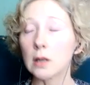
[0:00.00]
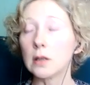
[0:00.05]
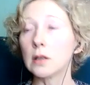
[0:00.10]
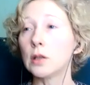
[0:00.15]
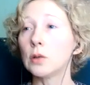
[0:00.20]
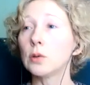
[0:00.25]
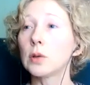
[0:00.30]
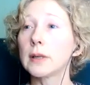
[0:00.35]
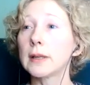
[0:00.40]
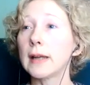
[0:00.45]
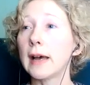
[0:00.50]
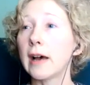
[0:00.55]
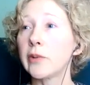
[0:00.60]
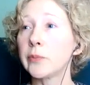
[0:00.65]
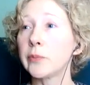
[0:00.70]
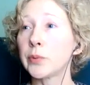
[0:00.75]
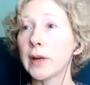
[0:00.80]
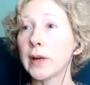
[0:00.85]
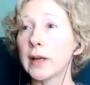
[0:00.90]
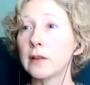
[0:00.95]
you can
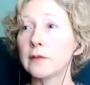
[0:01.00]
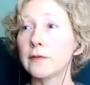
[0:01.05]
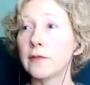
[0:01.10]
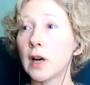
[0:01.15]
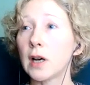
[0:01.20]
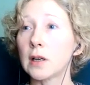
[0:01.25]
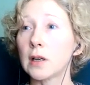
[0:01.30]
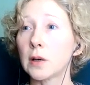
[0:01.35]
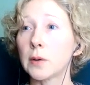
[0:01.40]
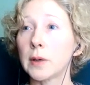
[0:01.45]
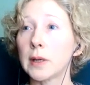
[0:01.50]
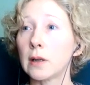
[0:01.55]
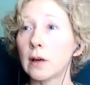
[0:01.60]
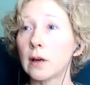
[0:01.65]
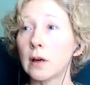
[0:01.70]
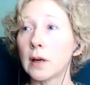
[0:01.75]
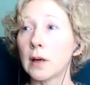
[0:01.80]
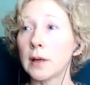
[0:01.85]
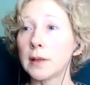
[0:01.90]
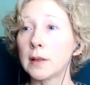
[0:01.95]
have brain fog going
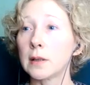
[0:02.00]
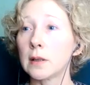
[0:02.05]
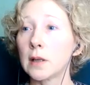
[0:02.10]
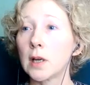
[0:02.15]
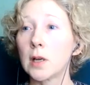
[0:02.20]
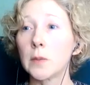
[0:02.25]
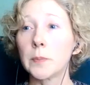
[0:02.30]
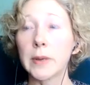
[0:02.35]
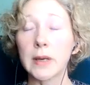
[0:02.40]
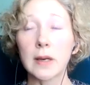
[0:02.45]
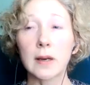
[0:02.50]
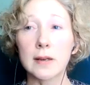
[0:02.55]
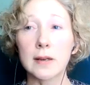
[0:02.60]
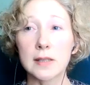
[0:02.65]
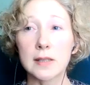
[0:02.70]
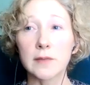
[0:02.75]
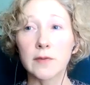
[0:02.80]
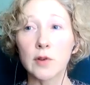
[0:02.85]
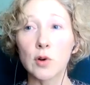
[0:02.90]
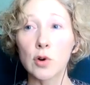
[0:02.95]
on
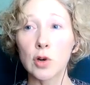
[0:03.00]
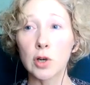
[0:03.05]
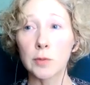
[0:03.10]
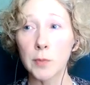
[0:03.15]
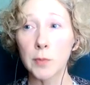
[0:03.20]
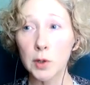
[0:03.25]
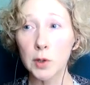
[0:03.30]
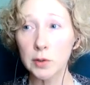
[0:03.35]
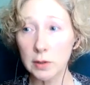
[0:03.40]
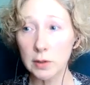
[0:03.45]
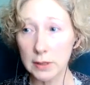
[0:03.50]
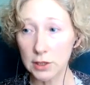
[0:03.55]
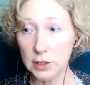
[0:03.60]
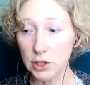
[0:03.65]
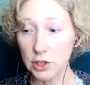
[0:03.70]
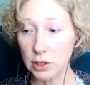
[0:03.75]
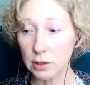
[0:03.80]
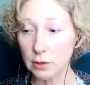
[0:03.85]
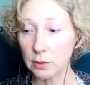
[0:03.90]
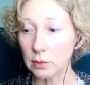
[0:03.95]
because of a hormonal
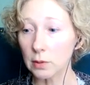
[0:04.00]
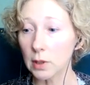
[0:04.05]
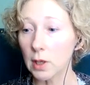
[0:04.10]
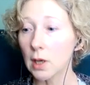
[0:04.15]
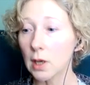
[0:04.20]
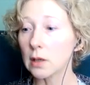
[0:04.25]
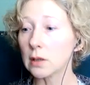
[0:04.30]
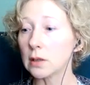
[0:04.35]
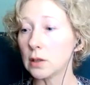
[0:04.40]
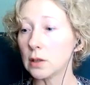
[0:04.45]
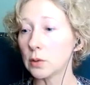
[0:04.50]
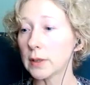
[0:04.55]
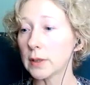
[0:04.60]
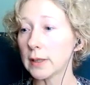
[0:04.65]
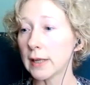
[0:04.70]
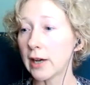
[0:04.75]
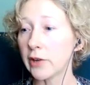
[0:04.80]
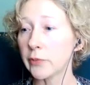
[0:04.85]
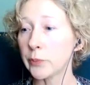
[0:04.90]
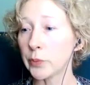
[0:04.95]
issue you
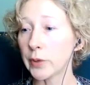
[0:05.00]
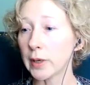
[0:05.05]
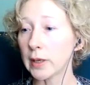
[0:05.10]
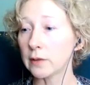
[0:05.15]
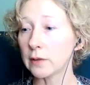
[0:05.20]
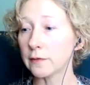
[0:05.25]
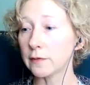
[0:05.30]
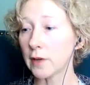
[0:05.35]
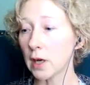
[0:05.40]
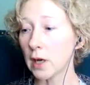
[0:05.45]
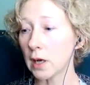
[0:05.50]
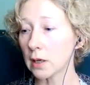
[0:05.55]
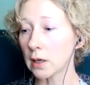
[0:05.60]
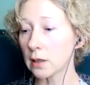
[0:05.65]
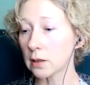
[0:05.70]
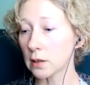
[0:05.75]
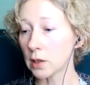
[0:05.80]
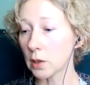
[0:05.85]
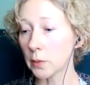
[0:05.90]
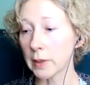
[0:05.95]
can have brain fog
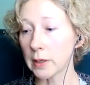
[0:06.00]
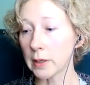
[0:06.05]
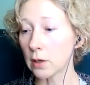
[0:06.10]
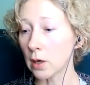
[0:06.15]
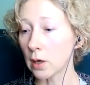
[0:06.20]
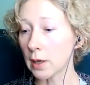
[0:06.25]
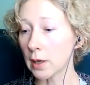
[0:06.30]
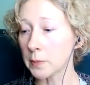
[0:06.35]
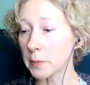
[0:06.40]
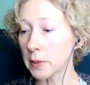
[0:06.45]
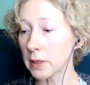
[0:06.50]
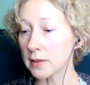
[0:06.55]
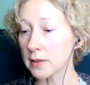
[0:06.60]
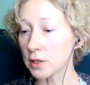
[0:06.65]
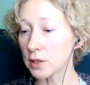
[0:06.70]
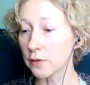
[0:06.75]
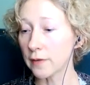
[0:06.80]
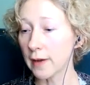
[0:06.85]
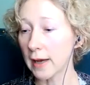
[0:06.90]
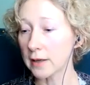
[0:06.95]
going on
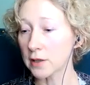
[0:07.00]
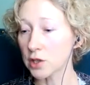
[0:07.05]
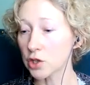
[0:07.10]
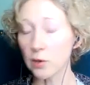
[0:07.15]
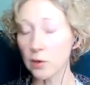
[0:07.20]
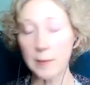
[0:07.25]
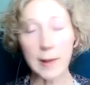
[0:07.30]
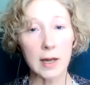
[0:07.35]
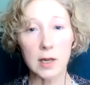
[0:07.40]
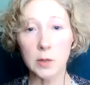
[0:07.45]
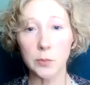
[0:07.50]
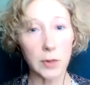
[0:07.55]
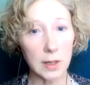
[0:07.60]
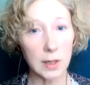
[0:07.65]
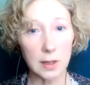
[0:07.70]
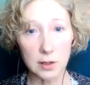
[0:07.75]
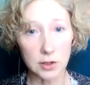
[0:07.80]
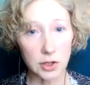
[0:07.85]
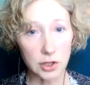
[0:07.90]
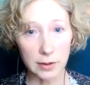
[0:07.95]
because you've had a traumatic
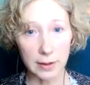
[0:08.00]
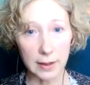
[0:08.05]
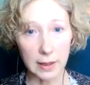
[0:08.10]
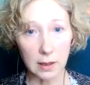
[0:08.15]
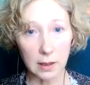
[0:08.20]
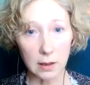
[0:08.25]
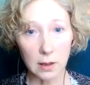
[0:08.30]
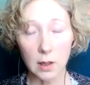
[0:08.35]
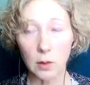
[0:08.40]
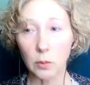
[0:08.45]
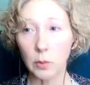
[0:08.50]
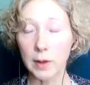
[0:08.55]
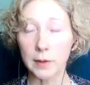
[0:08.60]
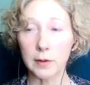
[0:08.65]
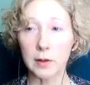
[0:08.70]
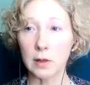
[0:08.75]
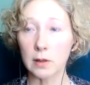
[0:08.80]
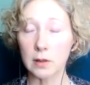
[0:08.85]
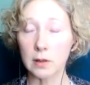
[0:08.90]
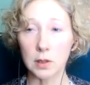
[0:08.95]
brain injury
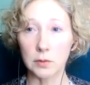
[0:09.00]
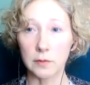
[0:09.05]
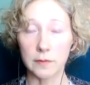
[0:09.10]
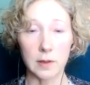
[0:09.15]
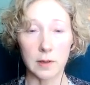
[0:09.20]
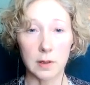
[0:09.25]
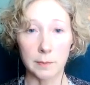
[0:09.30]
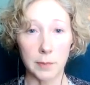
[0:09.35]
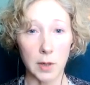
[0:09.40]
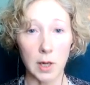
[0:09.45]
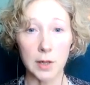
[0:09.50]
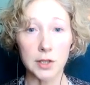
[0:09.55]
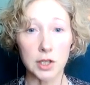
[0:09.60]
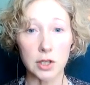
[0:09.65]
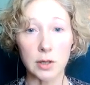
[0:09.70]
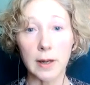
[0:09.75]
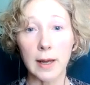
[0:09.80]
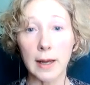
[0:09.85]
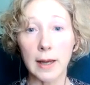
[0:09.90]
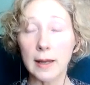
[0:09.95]
whether you've
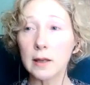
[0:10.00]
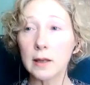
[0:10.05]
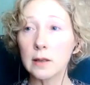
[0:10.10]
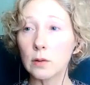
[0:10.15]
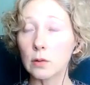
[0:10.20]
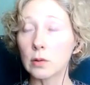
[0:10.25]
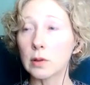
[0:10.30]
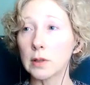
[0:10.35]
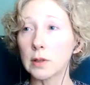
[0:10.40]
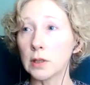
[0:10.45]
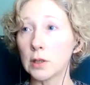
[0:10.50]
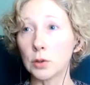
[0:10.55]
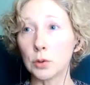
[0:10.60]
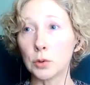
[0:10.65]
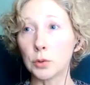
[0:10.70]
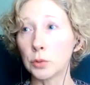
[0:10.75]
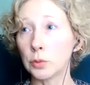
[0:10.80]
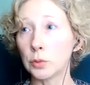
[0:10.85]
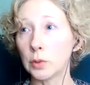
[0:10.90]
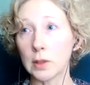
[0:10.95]
bonked your head or
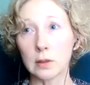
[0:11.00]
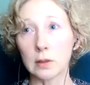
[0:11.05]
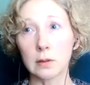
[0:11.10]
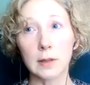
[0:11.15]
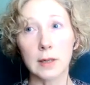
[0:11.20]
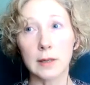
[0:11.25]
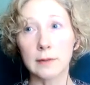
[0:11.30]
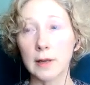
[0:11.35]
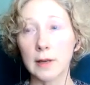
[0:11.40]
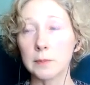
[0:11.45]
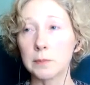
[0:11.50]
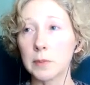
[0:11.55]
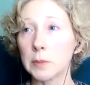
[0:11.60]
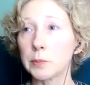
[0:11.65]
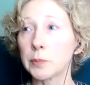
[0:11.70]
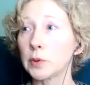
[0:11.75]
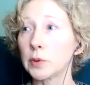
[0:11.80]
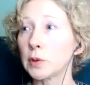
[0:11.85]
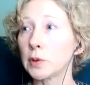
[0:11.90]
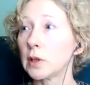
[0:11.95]
you you know i've had
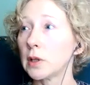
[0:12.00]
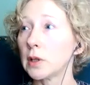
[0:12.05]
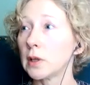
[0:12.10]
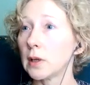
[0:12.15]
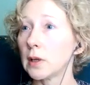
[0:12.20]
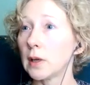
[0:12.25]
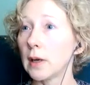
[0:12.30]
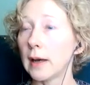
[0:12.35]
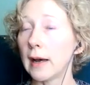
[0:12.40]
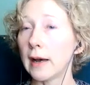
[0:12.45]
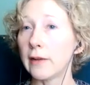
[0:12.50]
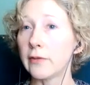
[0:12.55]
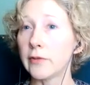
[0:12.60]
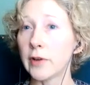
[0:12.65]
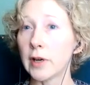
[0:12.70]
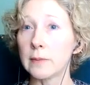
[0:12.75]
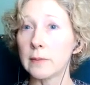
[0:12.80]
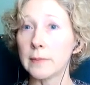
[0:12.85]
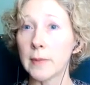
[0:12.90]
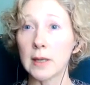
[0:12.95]
people have
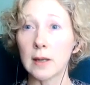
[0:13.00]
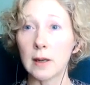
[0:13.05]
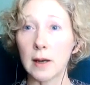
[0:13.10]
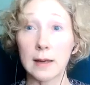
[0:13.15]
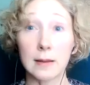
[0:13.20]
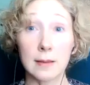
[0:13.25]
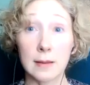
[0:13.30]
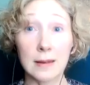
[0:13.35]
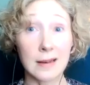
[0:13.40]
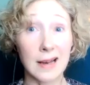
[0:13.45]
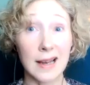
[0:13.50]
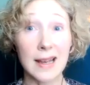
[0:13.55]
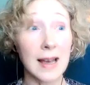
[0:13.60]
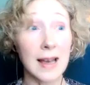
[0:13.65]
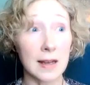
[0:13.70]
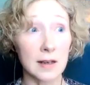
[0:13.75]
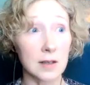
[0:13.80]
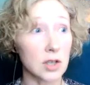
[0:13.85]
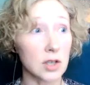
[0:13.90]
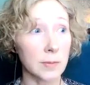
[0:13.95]
a med- i think i
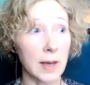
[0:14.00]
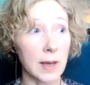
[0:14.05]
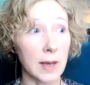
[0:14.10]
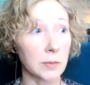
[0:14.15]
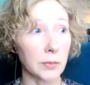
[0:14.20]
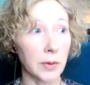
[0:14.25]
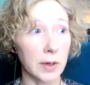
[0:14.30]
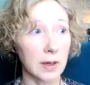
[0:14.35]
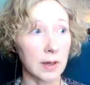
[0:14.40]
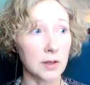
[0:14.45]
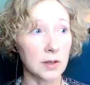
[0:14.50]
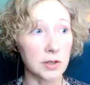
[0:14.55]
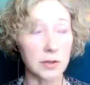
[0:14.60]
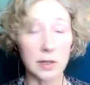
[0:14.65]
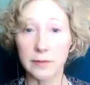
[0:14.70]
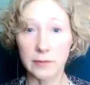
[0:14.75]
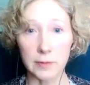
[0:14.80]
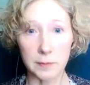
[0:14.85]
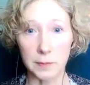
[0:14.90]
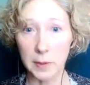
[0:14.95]
had a traumatic brain
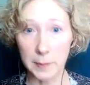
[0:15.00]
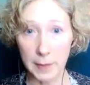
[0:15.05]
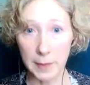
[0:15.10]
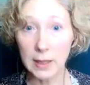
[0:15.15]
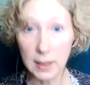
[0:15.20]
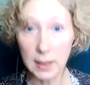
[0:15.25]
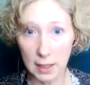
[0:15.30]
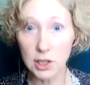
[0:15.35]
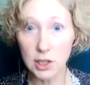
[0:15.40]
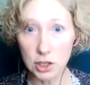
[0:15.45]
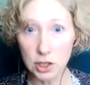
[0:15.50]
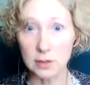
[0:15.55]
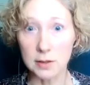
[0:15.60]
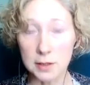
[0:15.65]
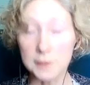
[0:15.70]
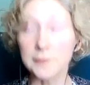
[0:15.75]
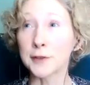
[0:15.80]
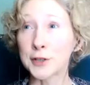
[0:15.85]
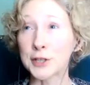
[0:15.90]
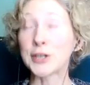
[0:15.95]
injury from the
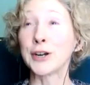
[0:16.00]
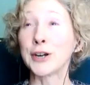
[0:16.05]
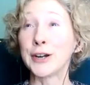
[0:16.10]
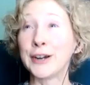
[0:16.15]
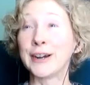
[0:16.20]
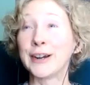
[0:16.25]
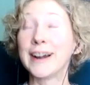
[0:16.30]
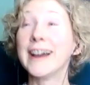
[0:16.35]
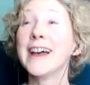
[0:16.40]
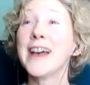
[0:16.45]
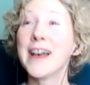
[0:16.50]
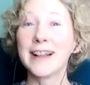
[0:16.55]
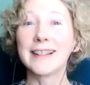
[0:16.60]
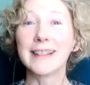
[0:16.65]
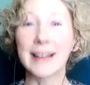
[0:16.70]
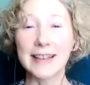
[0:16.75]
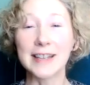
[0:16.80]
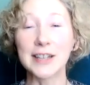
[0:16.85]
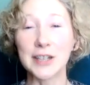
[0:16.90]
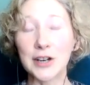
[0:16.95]
medications for sure
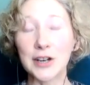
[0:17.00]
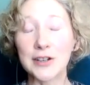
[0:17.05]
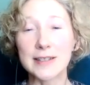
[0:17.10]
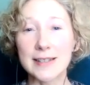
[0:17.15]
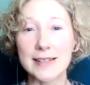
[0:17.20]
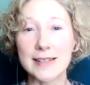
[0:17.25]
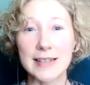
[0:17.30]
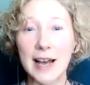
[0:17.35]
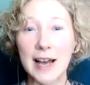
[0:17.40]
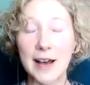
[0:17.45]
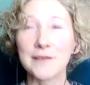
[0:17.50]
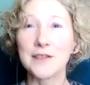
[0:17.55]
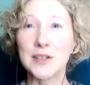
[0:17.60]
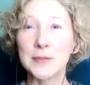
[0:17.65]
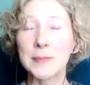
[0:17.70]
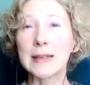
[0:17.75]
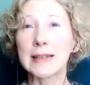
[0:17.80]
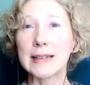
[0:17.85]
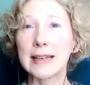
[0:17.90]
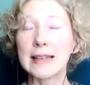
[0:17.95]
like you know it doesn't have
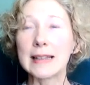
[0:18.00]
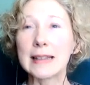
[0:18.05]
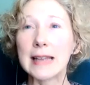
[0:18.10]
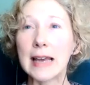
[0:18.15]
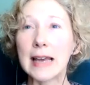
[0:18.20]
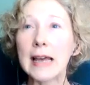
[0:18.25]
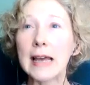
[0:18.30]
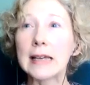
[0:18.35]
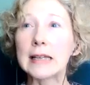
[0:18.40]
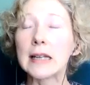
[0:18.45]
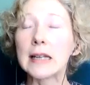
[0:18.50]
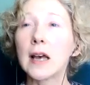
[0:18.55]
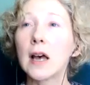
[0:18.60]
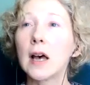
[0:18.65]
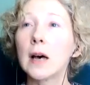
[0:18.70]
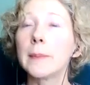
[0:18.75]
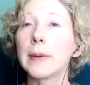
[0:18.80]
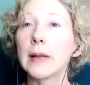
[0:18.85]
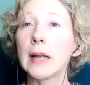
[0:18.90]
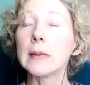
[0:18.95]
to be a hit in the head
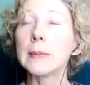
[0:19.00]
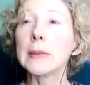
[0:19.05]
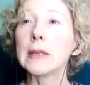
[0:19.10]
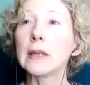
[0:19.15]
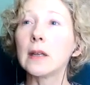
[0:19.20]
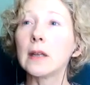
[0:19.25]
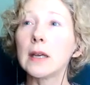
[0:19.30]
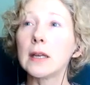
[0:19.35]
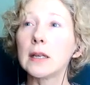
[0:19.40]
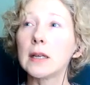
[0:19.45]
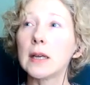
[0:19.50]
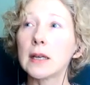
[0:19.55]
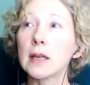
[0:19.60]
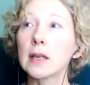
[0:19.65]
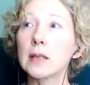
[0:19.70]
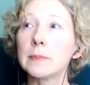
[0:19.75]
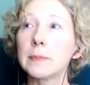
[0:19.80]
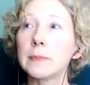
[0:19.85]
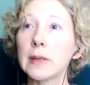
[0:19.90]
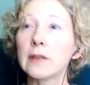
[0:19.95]
but i mean it,
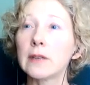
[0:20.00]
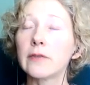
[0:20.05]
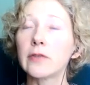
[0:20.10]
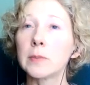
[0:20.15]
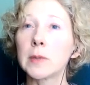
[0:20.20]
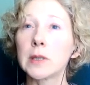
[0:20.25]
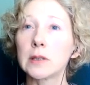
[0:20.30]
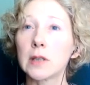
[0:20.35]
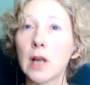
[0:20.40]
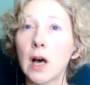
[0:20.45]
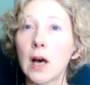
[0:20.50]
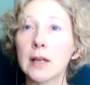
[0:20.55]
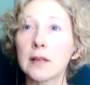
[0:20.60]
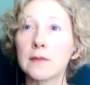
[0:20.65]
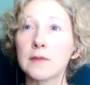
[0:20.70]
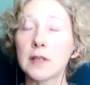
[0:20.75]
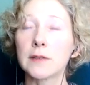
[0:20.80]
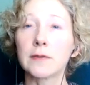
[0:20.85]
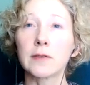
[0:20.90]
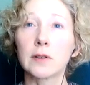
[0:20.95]
it can be from a lot
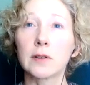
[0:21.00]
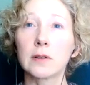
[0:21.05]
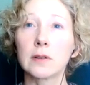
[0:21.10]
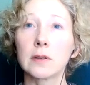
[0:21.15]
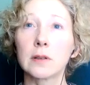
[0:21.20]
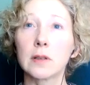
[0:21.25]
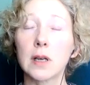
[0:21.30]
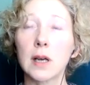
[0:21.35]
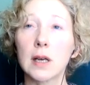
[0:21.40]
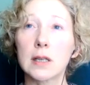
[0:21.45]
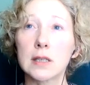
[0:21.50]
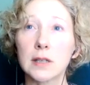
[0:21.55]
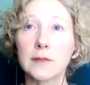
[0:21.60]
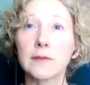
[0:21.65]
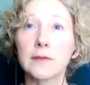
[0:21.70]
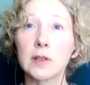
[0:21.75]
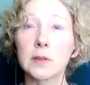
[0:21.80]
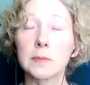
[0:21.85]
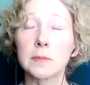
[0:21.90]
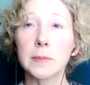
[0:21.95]
of different
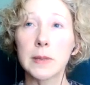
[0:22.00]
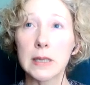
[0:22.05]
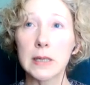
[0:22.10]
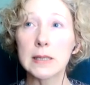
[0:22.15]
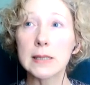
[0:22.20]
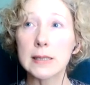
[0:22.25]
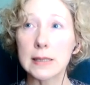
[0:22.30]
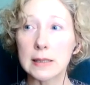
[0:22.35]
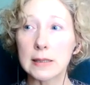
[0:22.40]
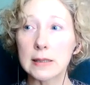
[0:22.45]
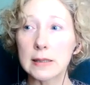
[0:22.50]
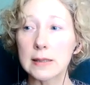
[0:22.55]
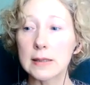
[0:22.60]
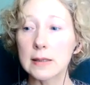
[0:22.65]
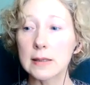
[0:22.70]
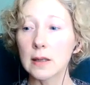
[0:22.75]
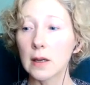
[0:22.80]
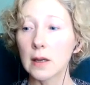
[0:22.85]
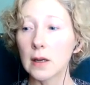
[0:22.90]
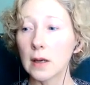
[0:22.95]
different pieces.